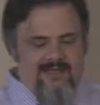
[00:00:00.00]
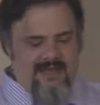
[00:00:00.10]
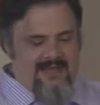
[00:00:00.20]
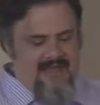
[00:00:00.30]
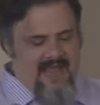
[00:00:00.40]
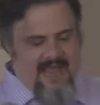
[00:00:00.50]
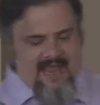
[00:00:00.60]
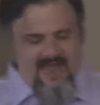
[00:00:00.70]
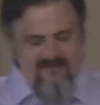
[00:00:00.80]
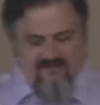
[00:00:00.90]
I, I,
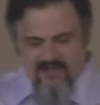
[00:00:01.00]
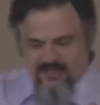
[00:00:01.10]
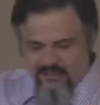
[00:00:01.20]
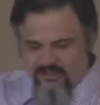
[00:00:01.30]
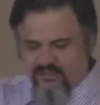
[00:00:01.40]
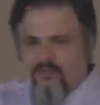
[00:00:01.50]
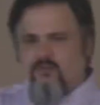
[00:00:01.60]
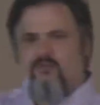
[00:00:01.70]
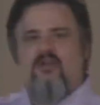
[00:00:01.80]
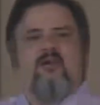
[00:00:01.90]
have a concern
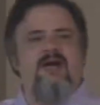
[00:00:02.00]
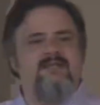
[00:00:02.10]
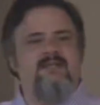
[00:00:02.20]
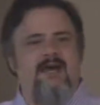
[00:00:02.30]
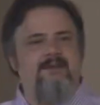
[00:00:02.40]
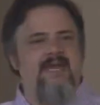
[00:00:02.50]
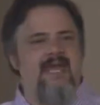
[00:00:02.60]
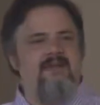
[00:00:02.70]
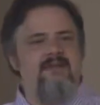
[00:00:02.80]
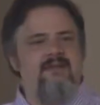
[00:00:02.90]
with the OWASP top
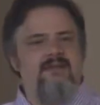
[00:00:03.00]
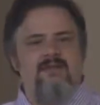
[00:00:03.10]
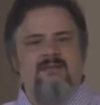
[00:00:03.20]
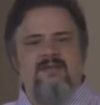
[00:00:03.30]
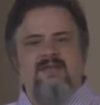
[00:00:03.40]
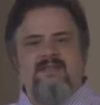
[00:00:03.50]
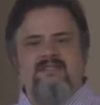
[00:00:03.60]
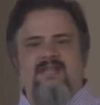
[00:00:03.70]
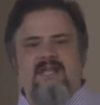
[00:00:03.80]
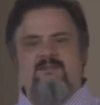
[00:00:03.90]
10
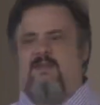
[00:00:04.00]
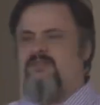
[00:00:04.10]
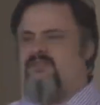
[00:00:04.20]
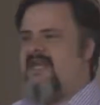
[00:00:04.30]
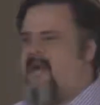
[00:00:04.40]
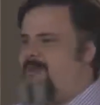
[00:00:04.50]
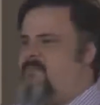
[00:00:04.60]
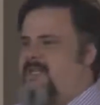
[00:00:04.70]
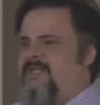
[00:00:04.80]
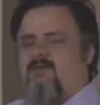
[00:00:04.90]
because a lot of people say, I
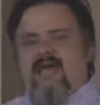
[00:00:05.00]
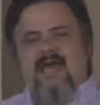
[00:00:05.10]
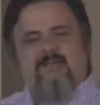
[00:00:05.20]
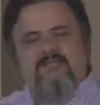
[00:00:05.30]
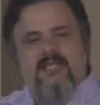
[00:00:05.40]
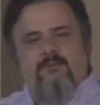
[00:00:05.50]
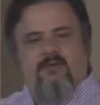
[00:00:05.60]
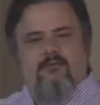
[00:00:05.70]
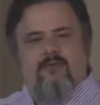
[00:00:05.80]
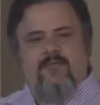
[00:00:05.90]
base my AppSec
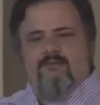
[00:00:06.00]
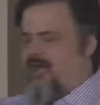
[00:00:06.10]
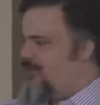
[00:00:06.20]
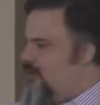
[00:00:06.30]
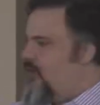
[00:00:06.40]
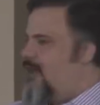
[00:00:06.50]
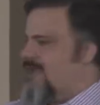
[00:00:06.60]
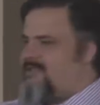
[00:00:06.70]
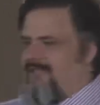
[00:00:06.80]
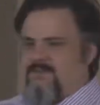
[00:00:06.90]
program on the
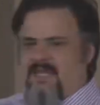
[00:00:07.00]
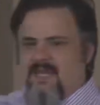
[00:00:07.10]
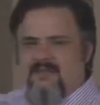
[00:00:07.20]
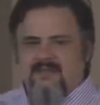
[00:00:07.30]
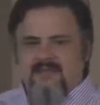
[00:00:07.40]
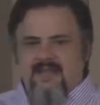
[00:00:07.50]
OWASP top 10.